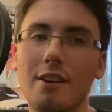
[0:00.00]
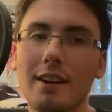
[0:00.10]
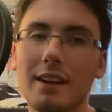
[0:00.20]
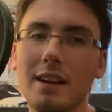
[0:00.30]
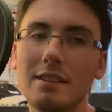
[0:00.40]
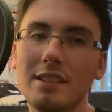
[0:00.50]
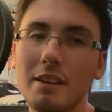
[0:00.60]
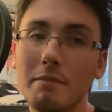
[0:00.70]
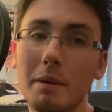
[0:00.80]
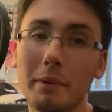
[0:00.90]
All right, guys,
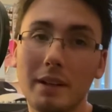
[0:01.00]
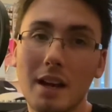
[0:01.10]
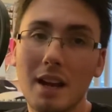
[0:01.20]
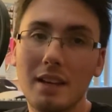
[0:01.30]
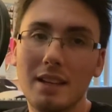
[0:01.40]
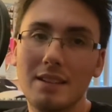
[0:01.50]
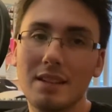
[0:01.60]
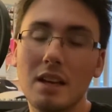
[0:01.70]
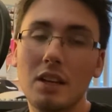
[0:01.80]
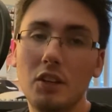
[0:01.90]
tip number 9
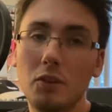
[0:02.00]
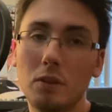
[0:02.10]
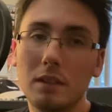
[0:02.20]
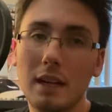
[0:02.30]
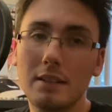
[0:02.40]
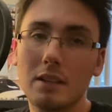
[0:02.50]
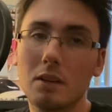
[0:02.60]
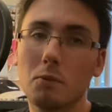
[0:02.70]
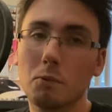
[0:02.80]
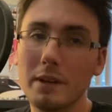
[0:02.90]
is
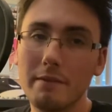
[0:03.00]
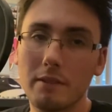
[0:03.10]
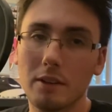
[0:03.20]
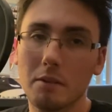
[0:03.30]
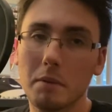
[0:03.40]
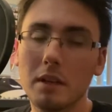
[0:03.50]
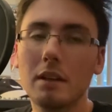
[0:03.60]
utilizing reverb.